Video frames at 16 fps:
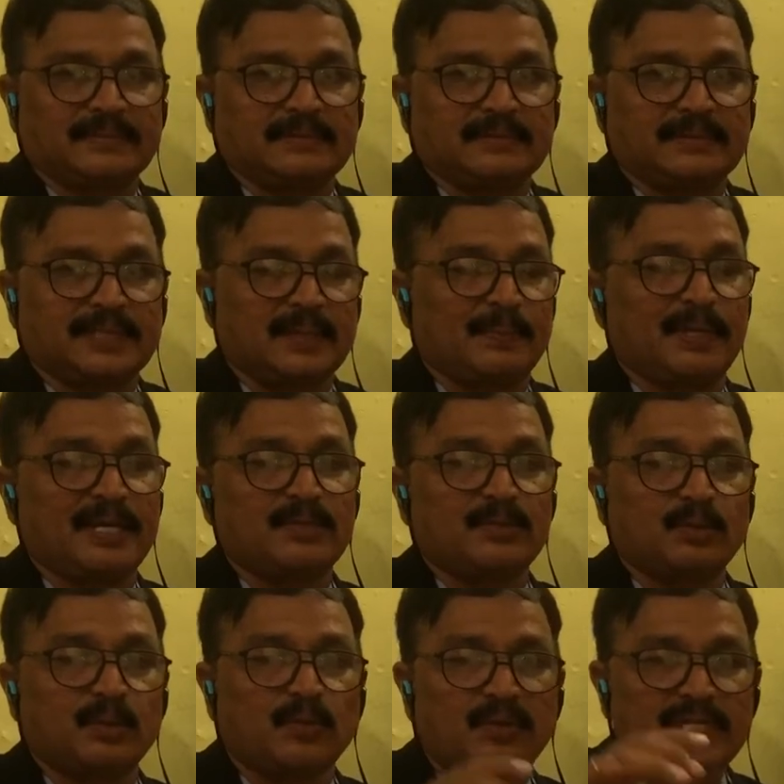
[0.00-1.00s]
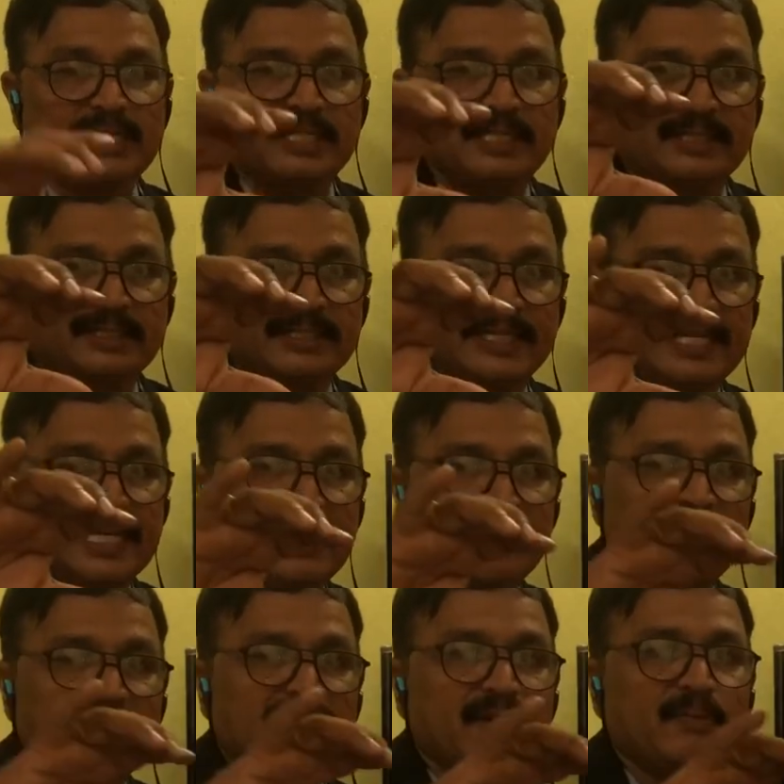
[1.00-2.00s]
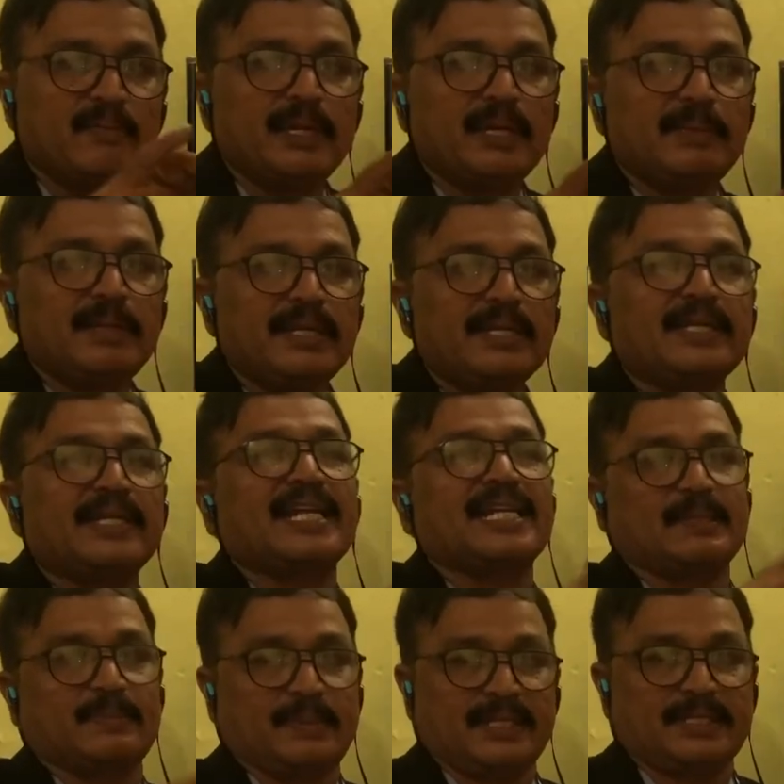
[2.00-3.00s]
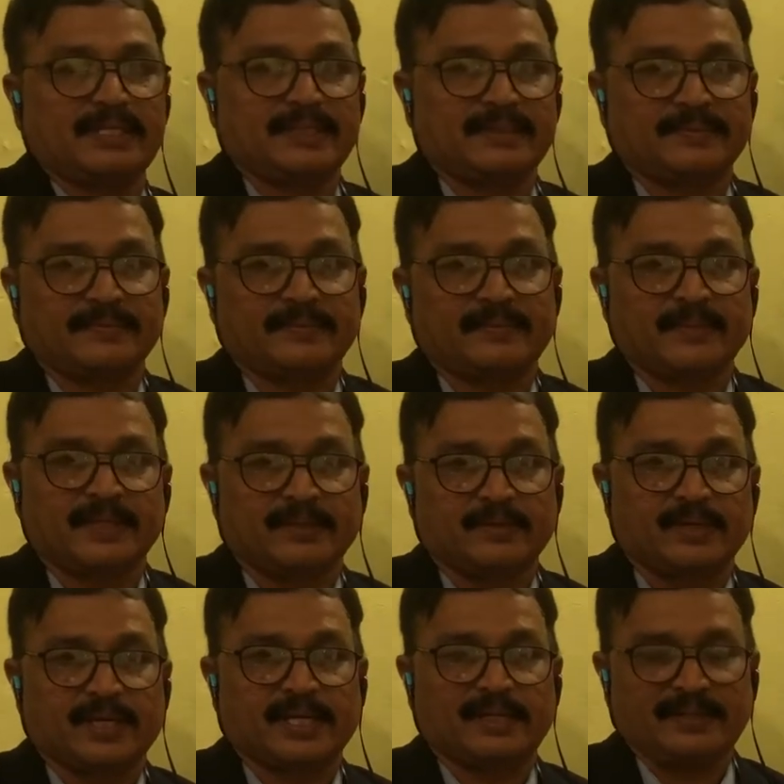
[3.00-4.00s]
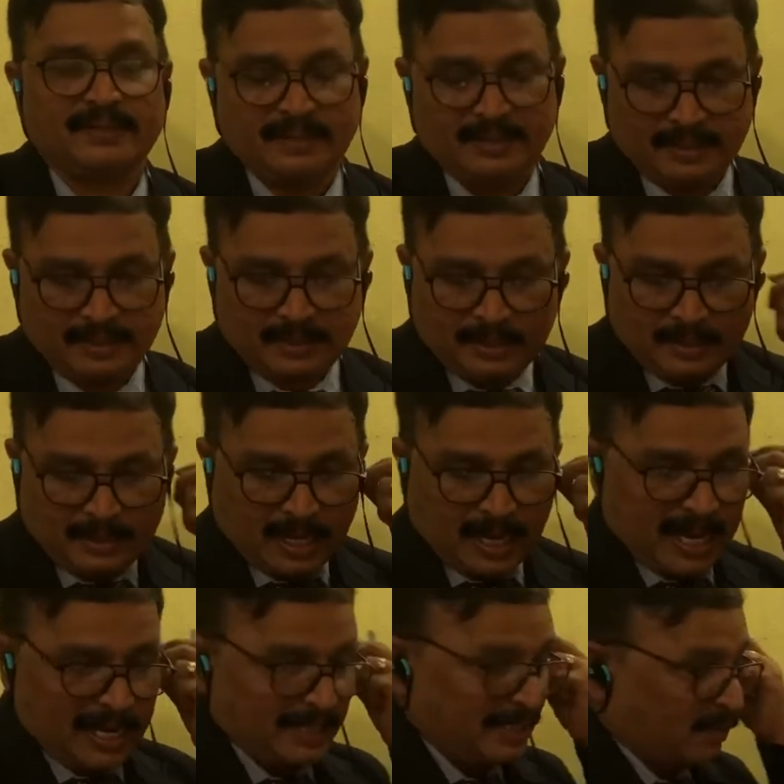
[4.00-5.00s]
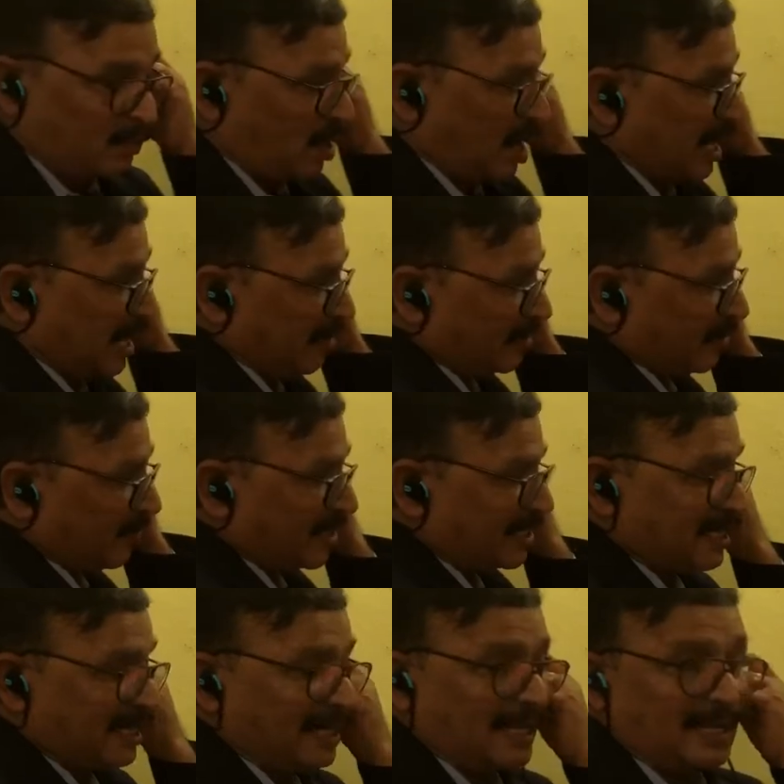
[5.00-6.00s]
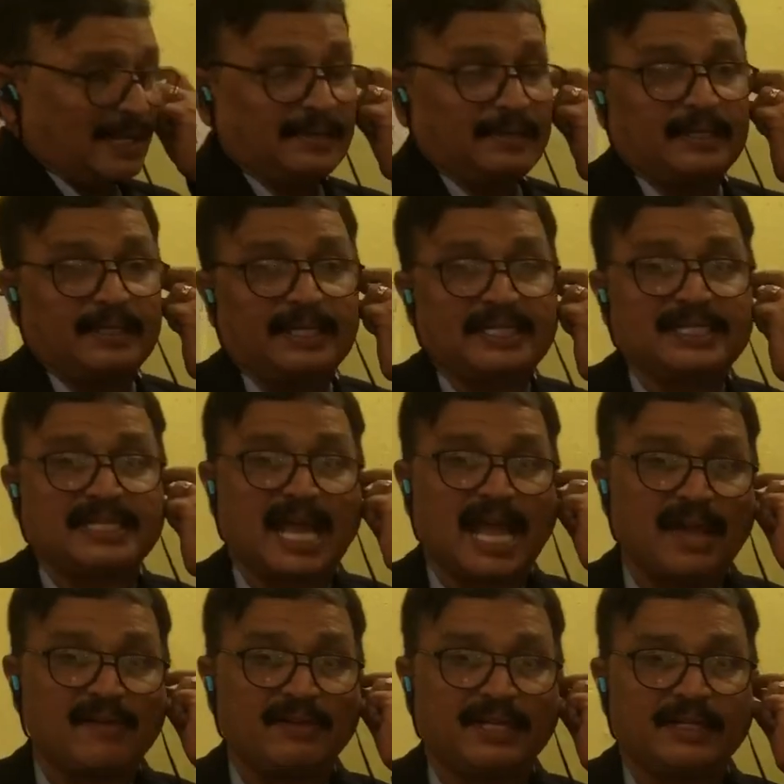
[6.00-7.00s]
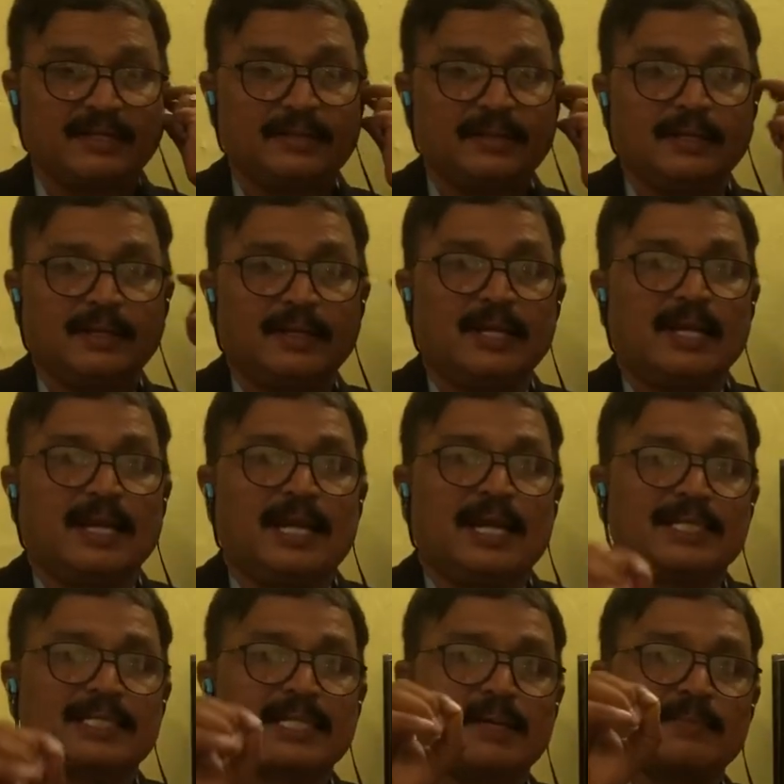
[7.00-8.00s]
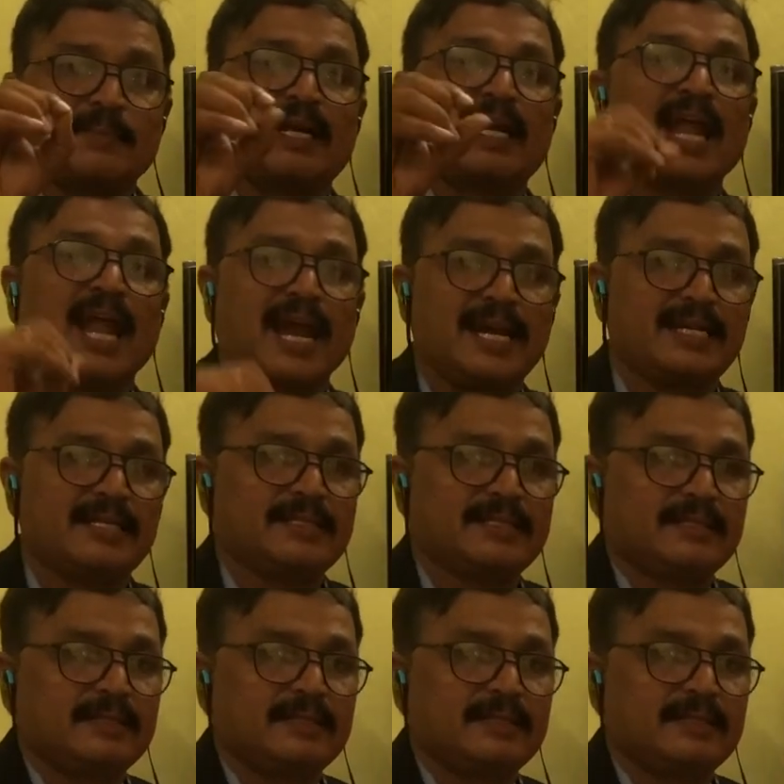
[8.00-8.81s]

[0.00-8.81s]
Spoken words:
That means through which the delivery of baby takes place. Okay, and the wall of the vagina is having some glands